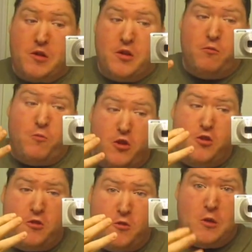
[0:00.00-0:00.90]
So when
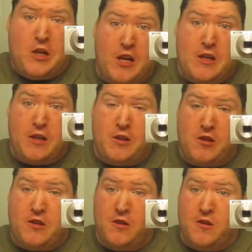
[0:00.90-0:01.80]
you do take,
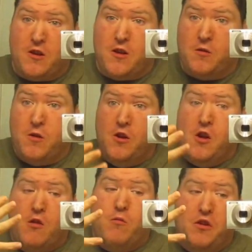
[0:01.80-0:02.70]
just so you know,
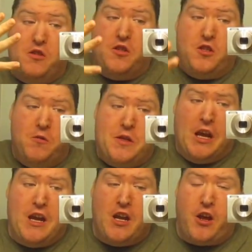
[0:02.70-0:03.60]
when you do
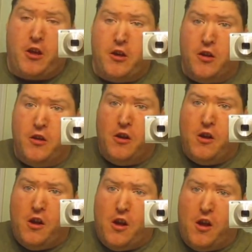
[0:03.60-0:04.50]
take
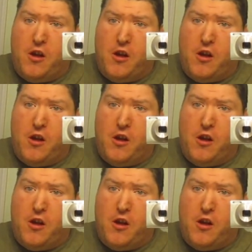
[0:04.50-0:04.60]
the